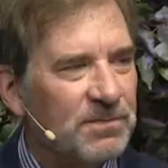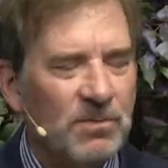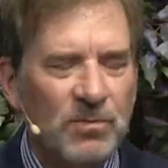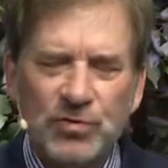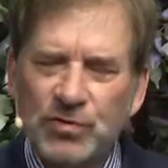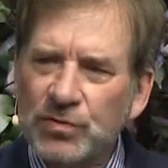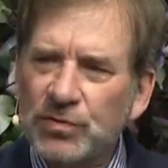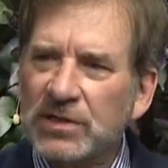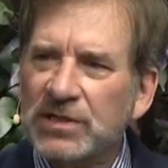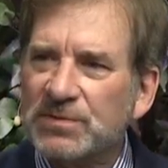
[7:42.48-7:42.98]

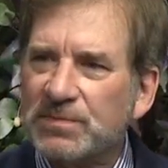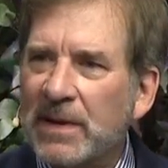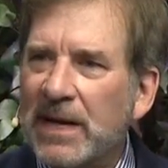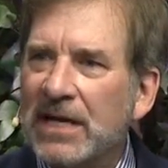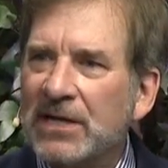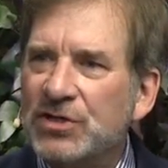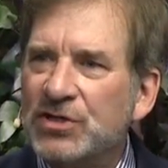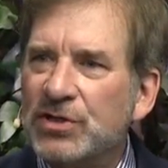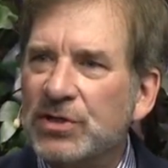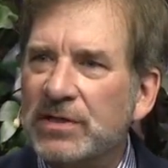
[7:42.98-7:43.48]
True
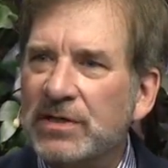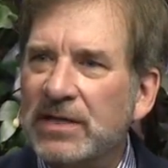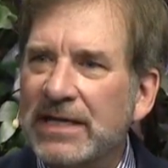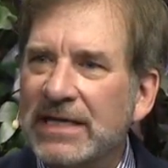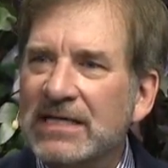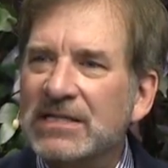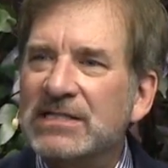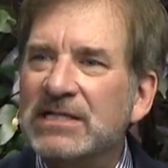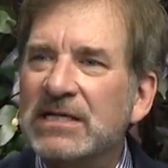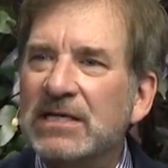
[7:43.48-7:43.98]
expansion
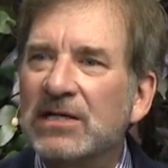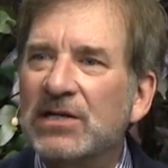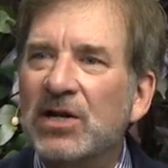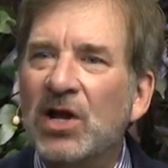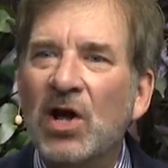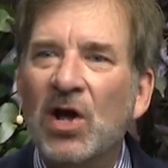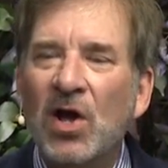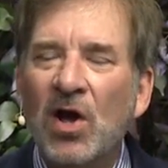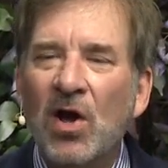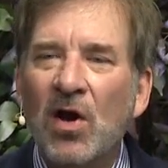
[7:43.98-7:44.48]
is in
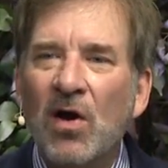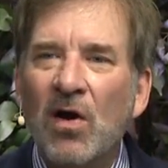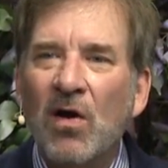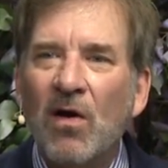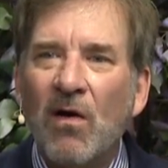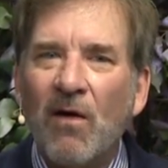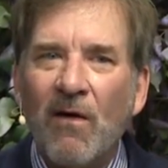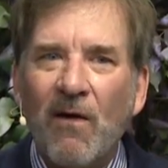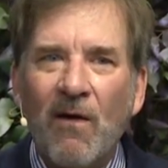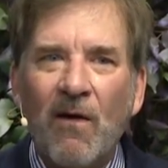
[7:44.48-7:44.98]

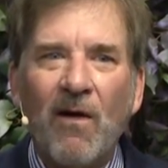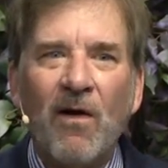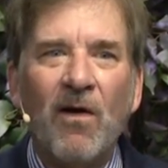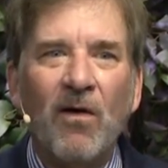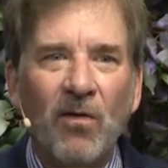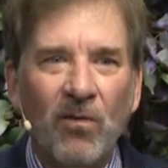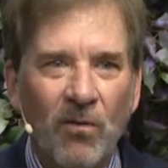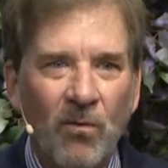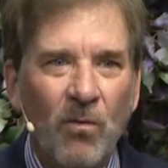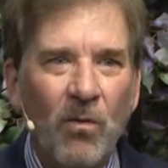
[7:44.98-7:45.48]

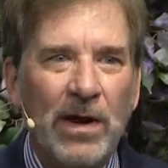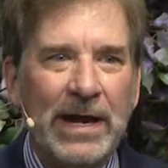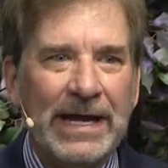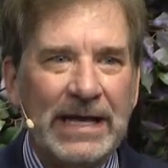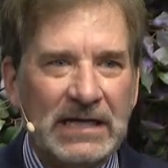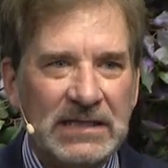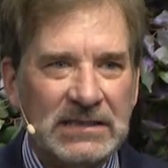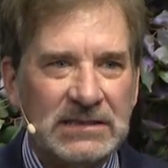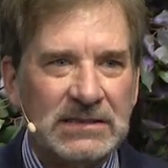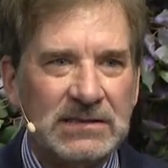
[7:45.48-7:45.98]
all
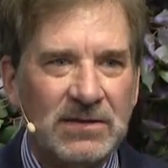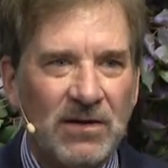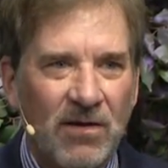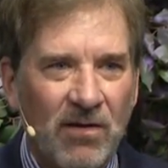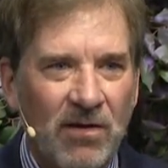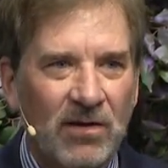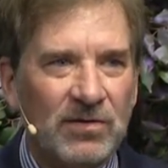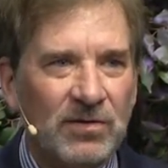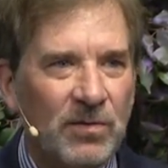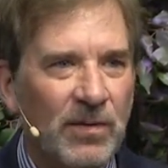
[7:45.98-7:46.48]
ways,
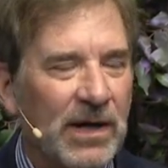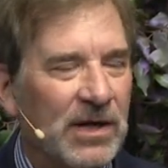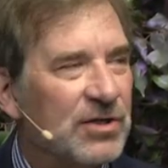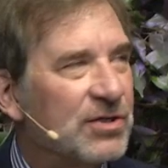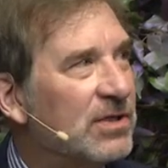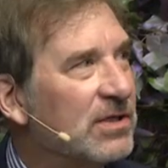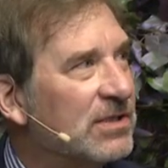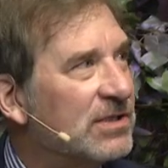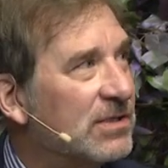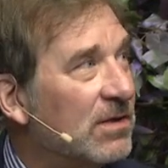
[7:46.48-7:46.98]
all
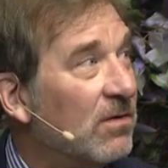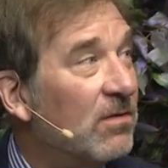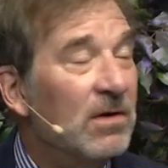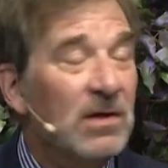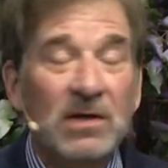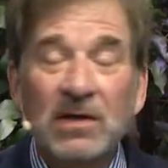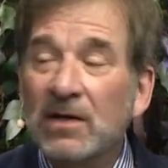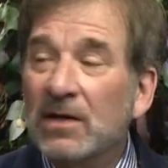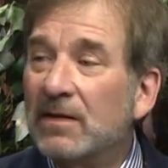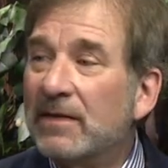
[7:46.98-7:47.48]
directions. So
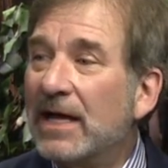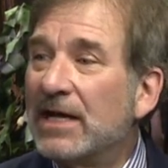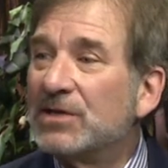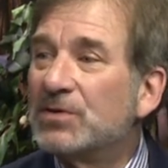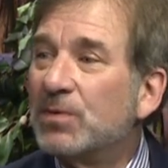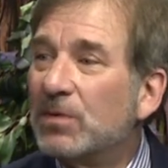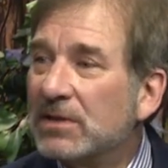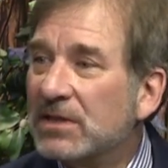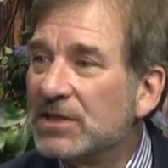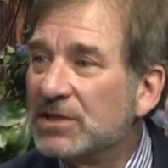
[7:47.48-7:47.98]

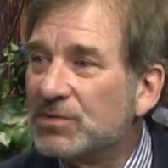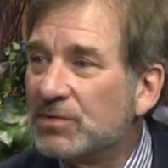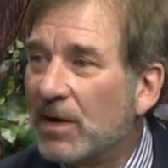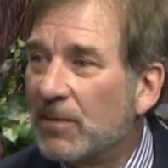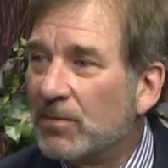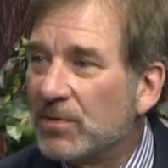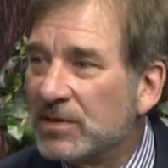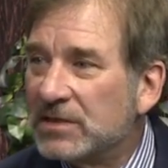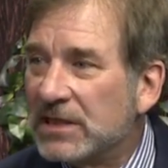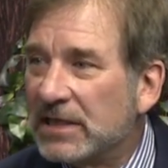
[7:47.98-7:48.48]
that's what this
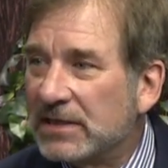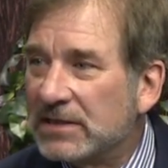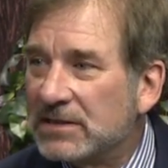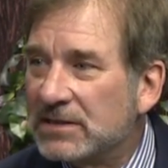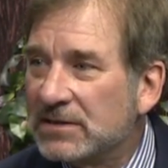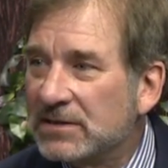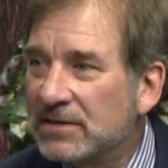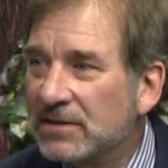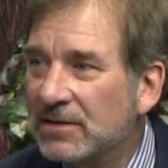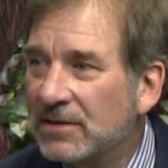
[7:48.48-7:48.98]

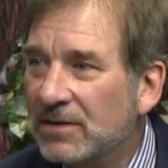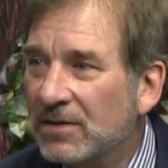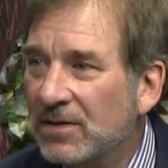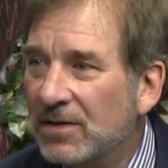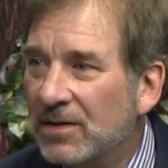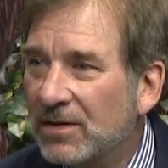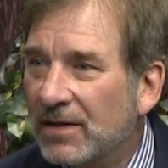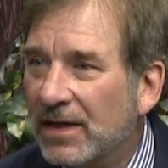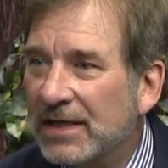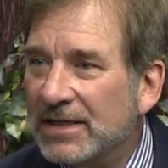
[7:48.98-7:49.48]
represents.
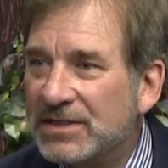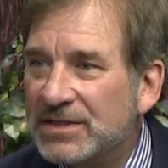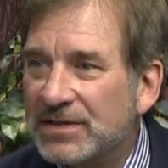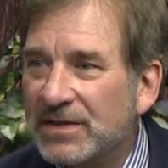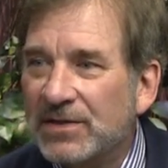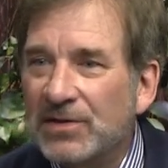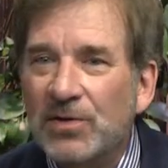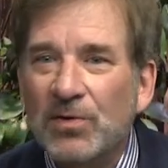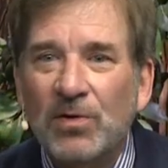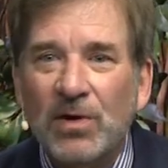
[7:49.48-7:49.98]
That's
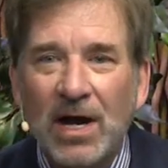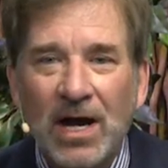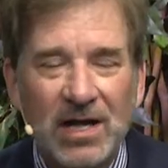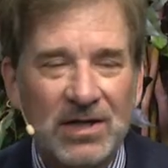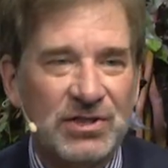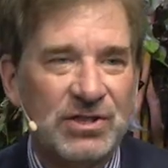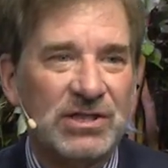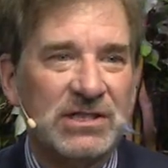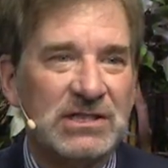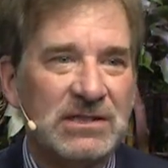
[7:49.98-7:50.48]
the new
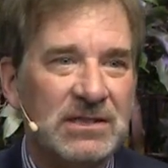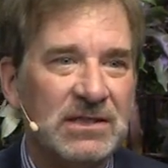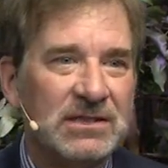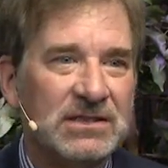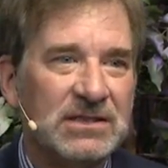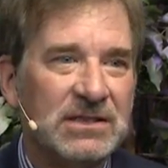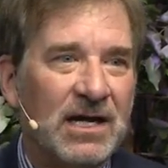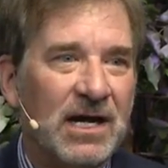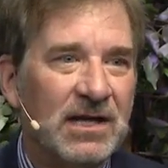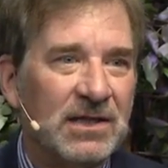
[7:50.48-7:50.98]

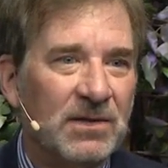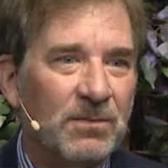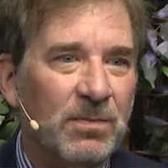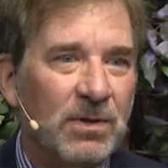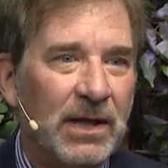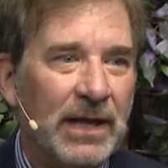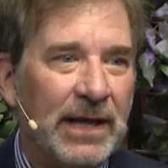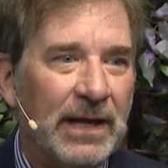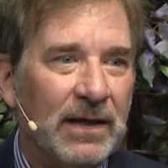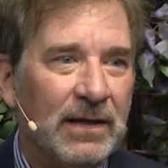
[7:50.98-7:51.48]
consciousness on the
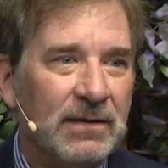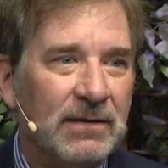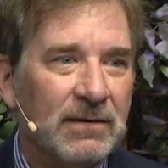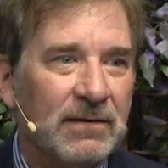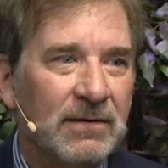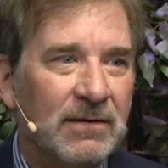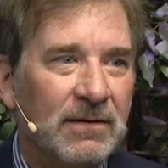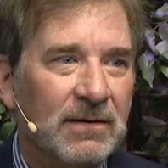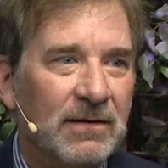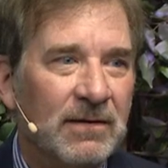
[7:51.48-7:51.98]
planet.
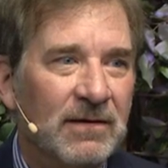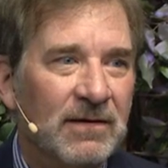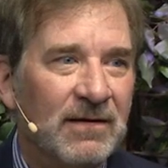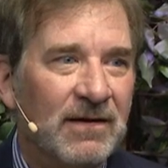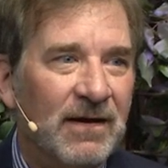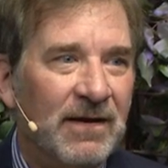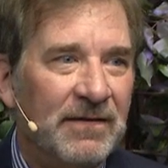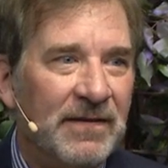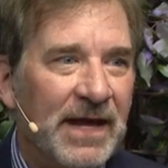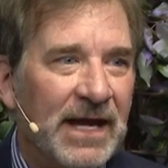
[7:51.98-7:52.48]

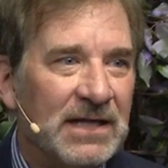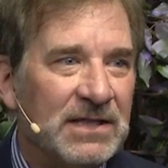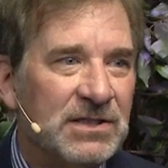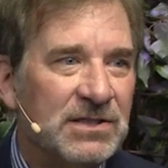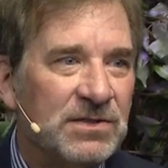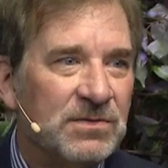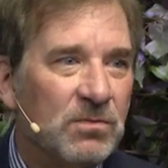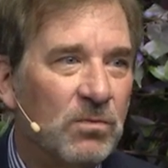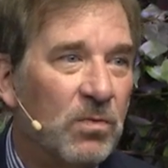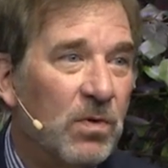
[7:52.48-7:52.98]
And
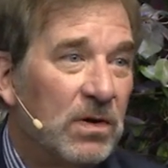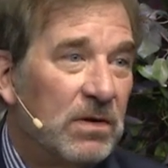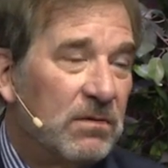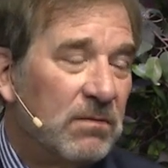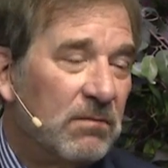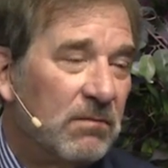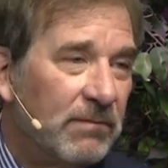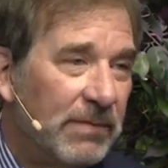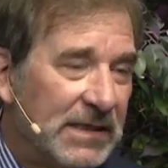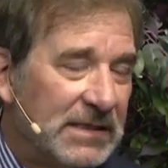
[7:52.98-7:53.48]
that's what
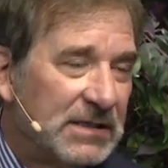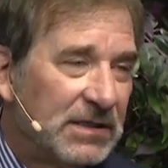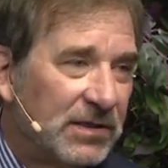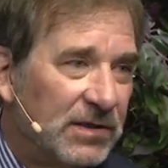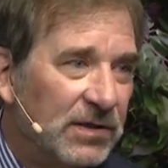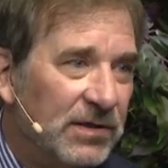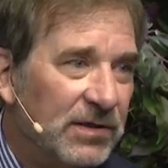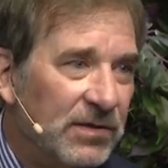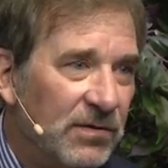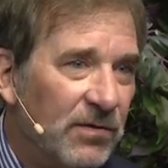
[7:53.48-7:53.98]

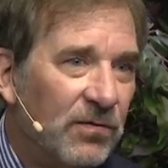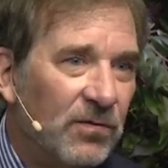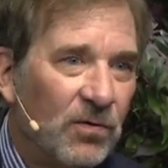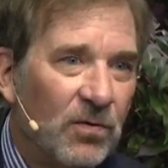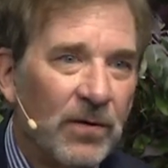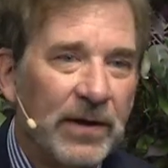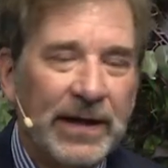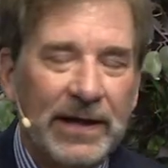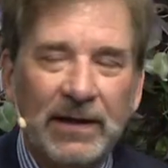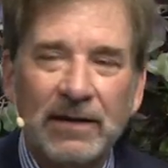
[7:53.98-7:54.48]
basically you've
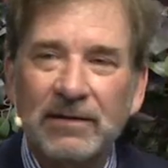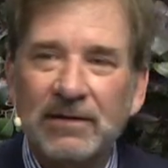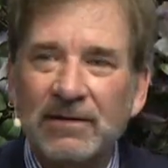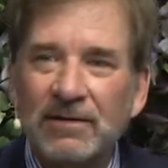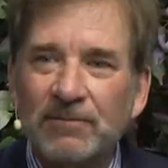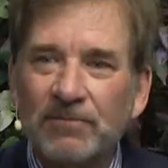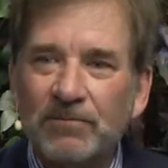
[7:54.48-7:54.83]
created.